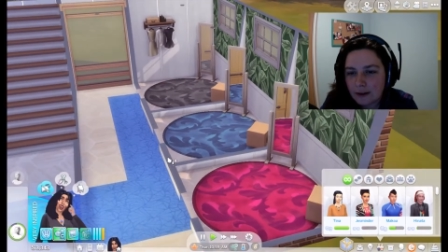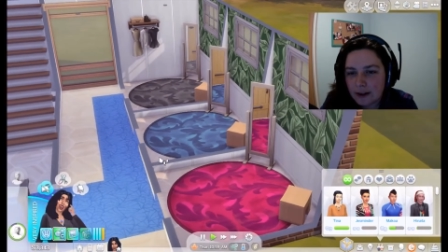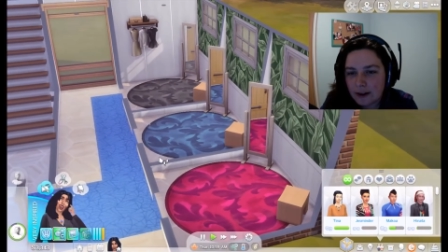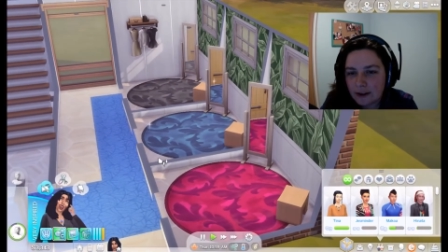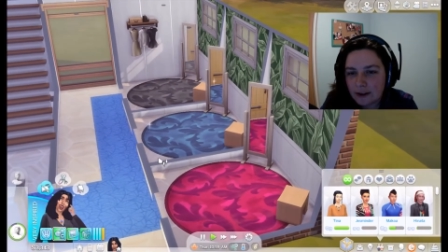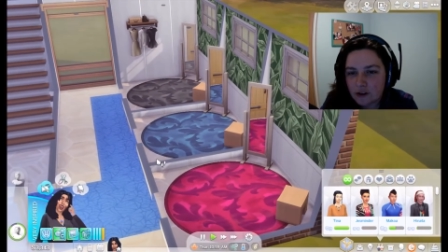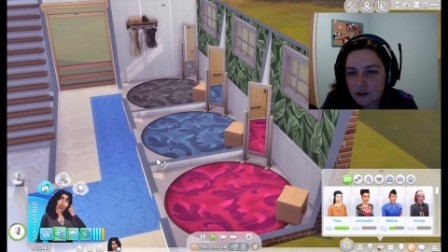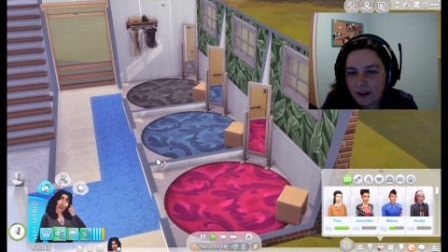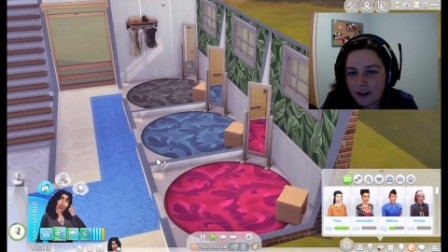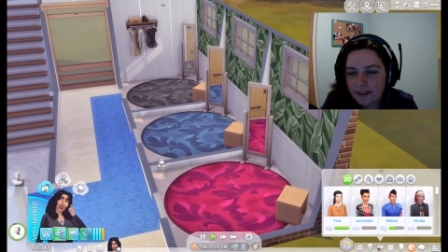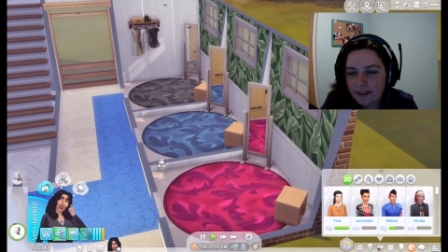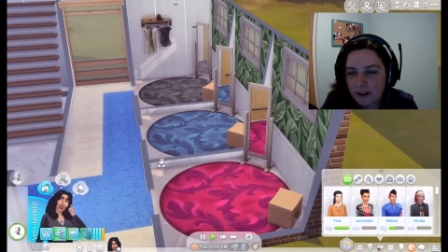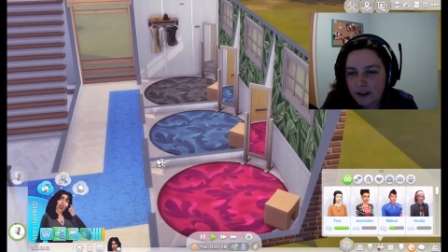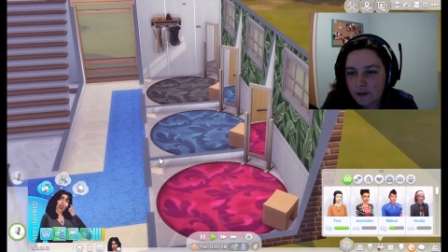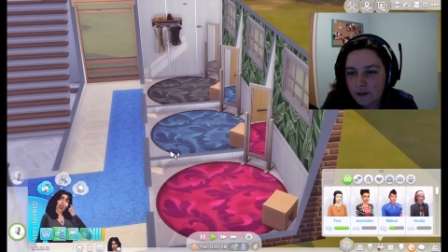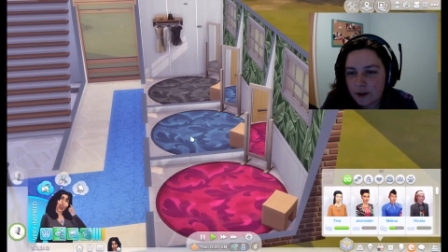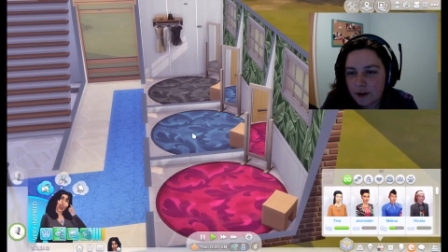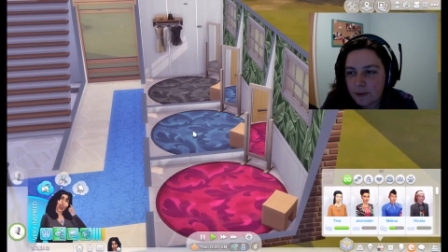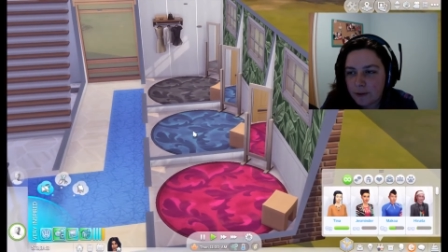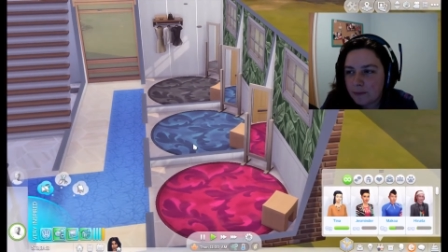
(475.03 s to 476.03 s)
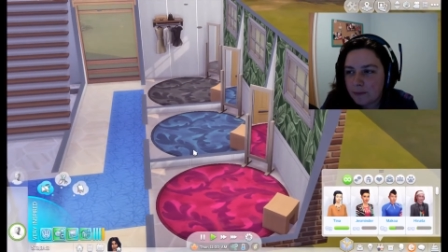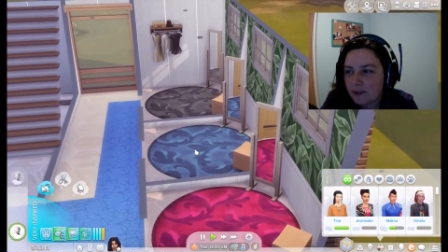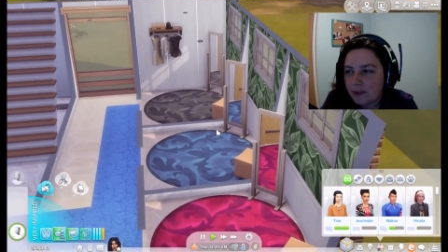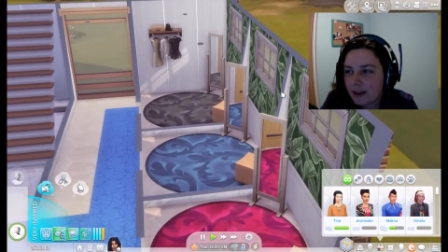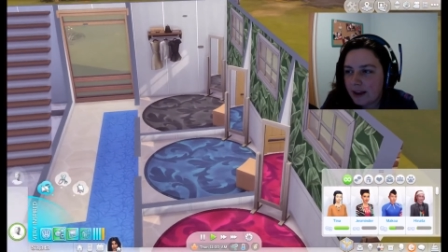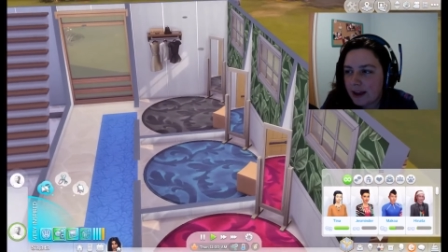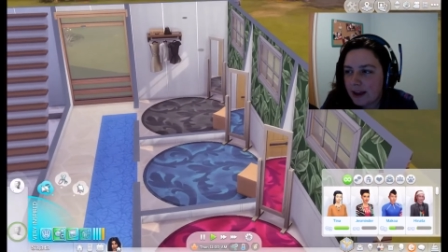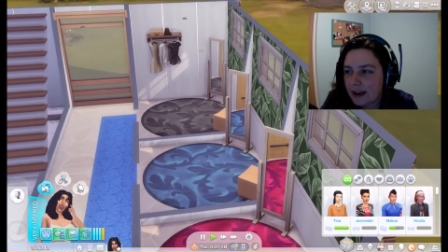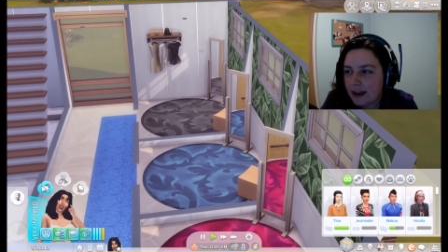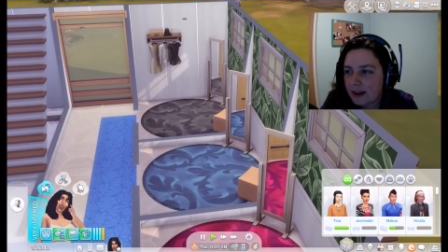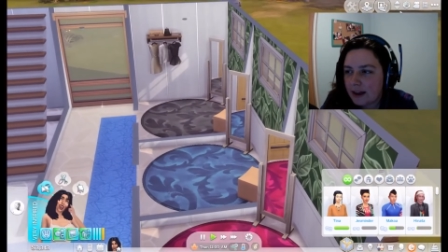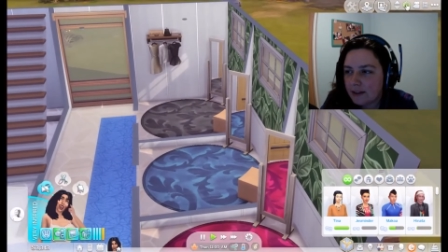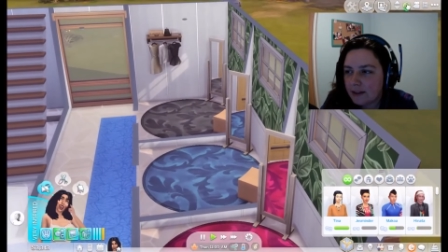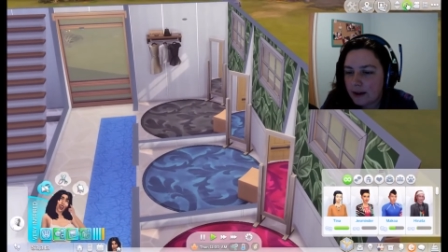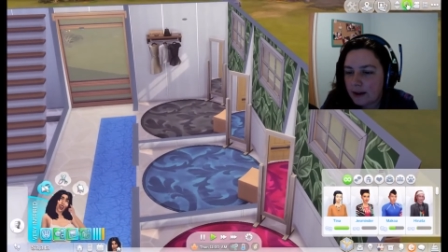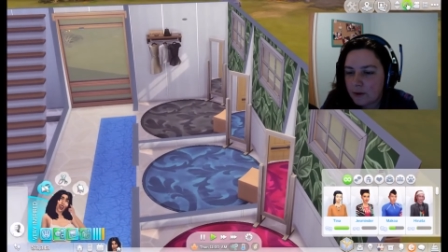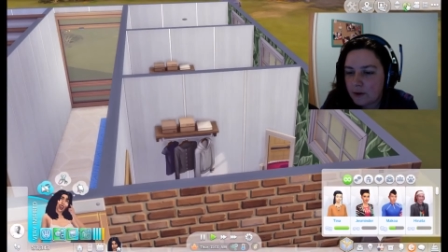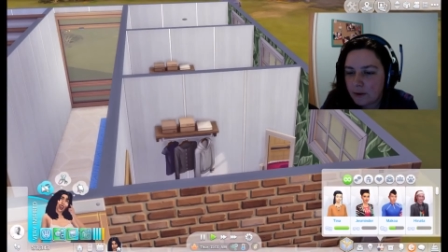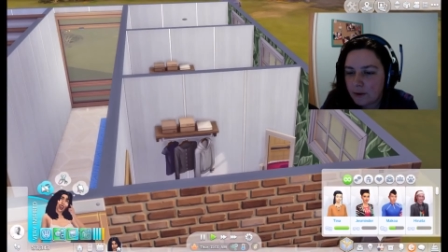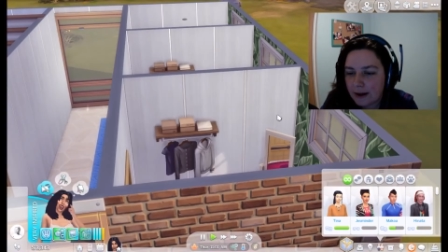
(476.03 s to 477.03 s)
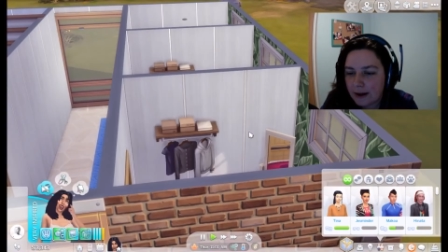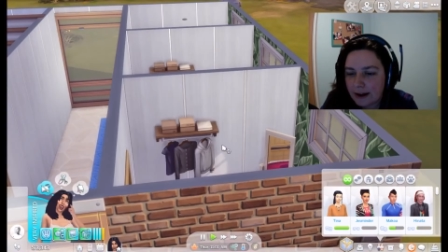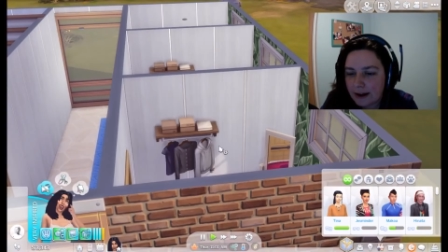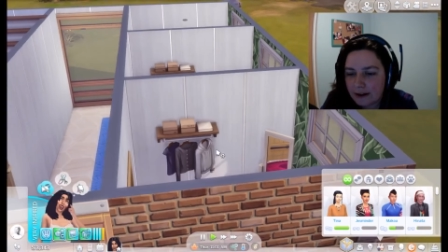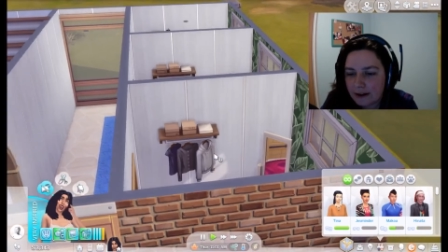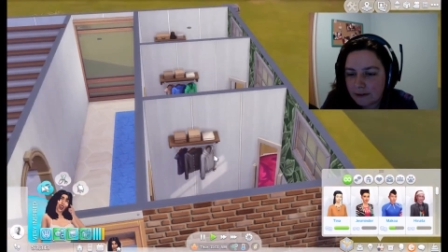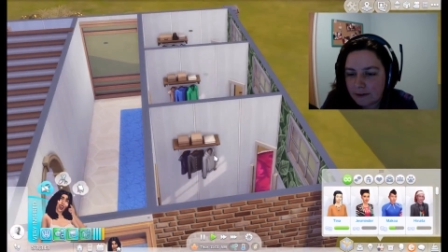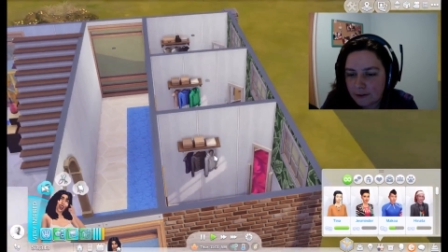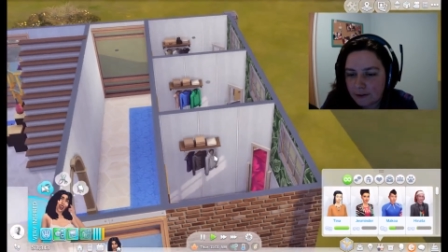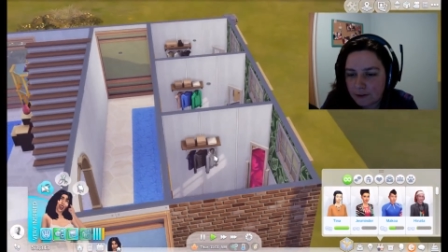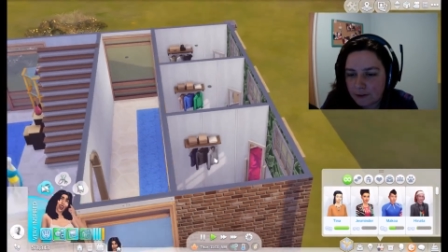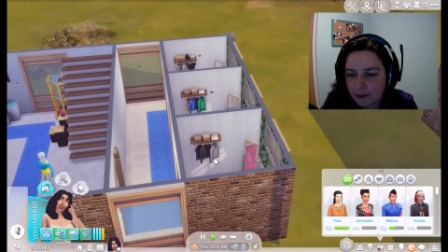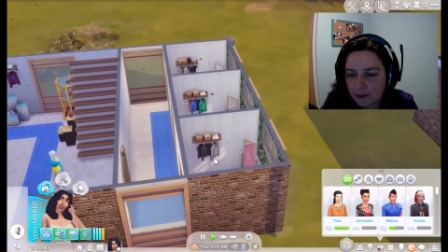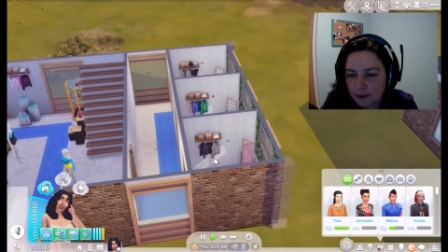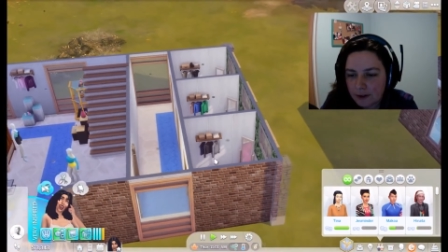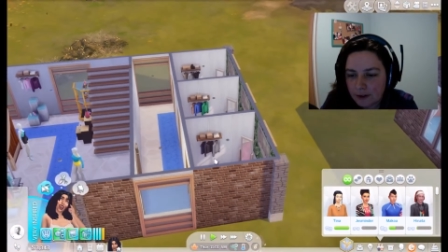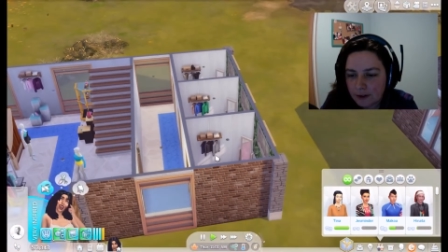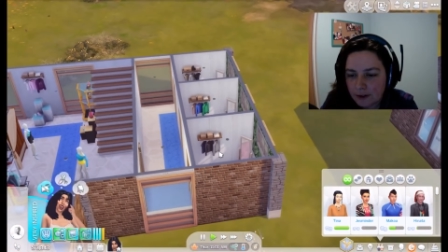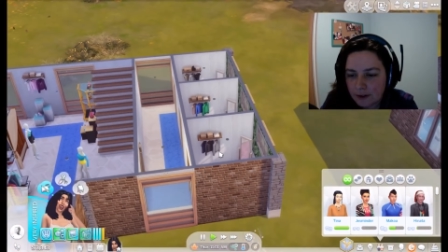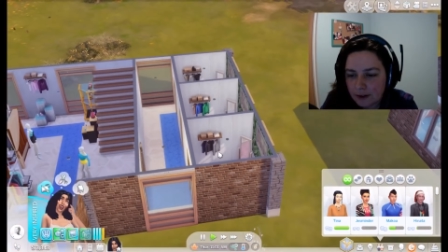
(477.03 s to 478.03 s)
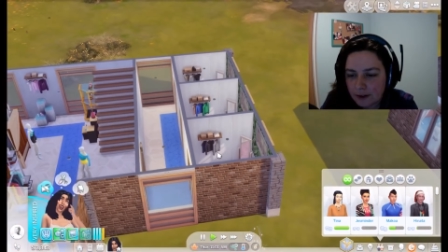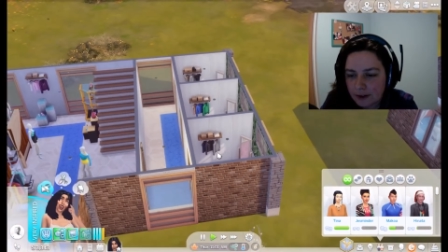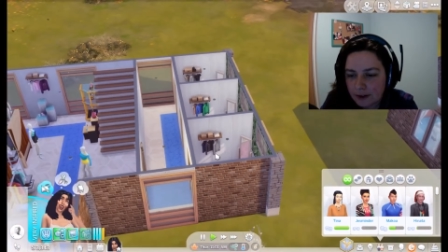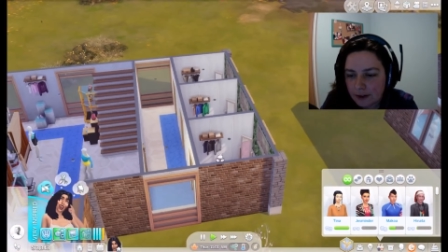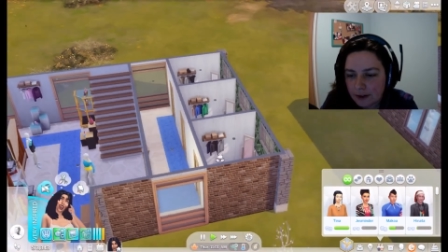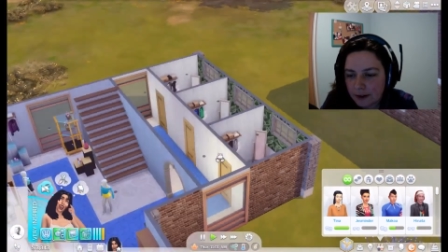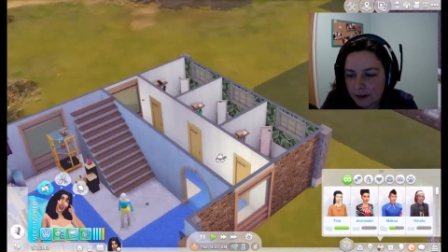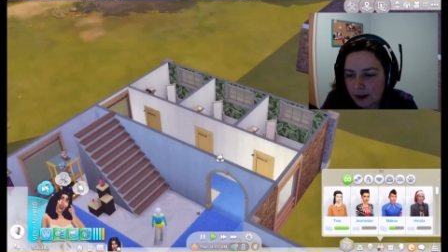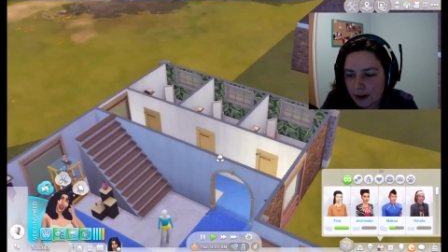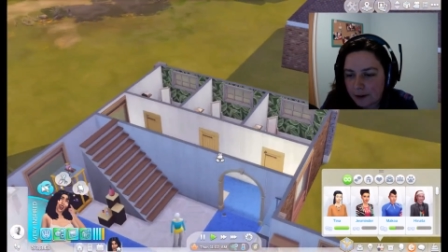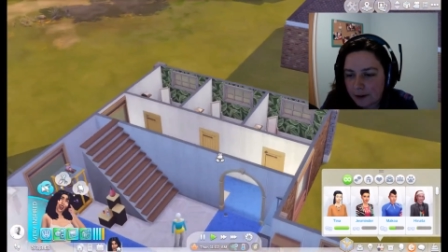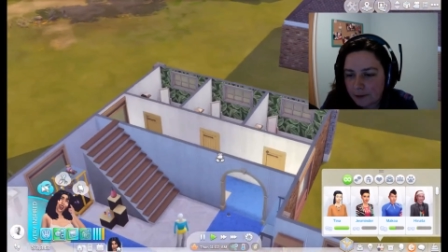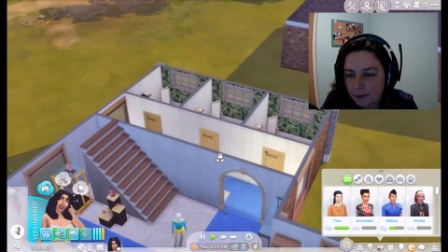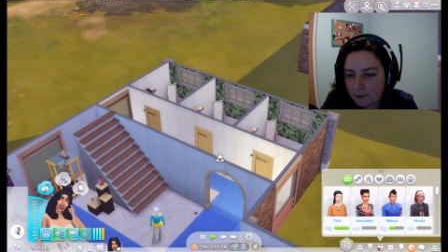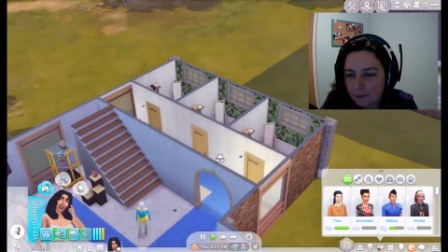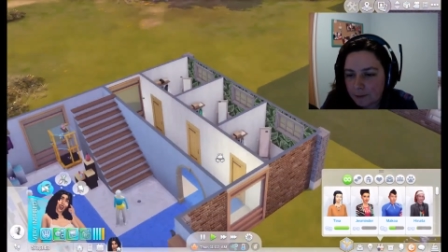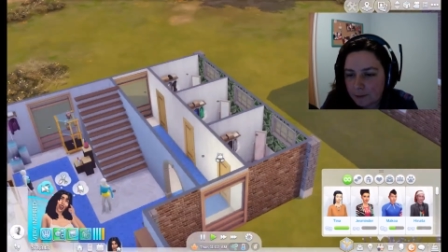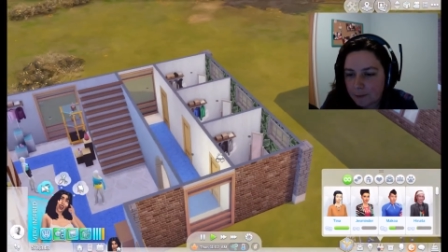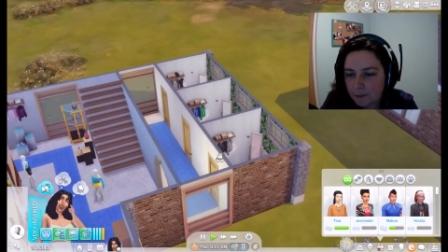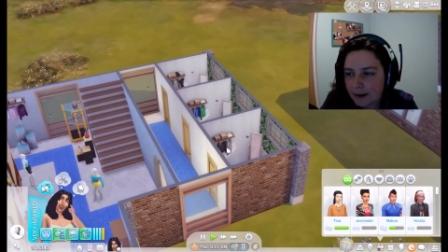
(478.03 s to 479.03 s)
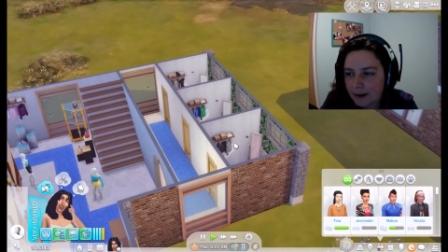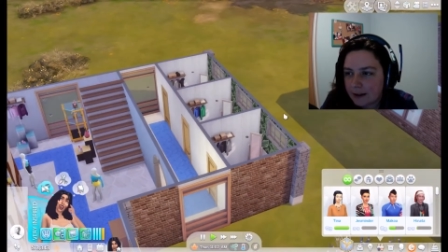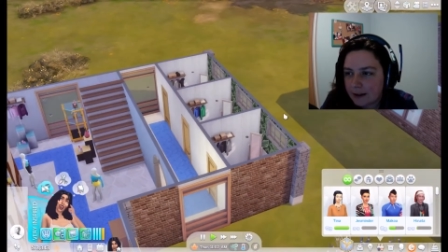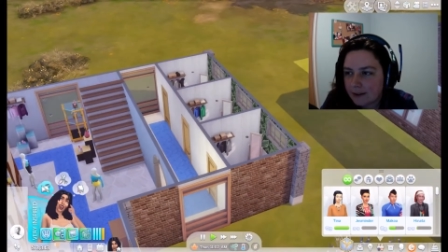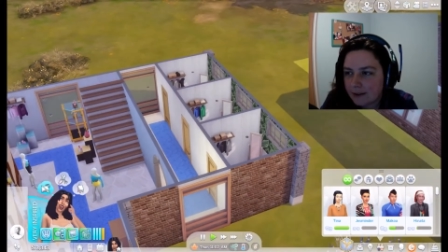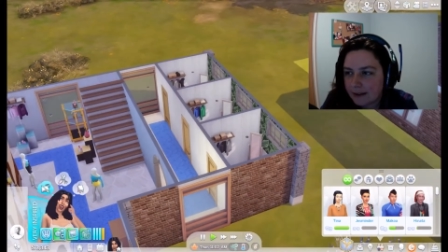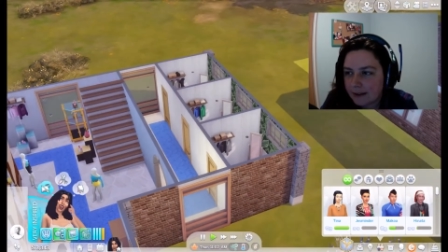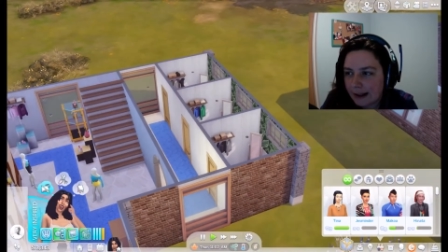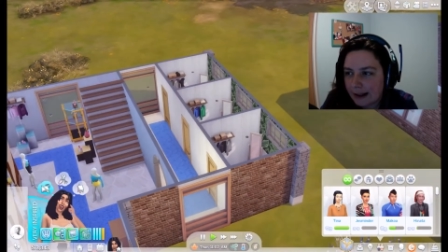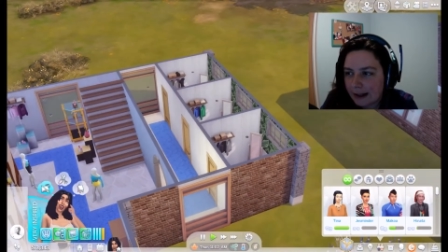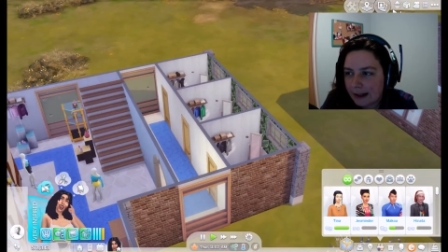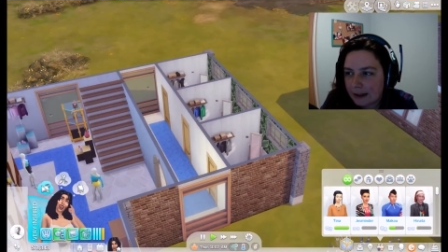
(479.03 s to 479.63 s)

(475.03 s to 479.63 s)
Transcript: uh, dressing rooms here. They all have, you know, bits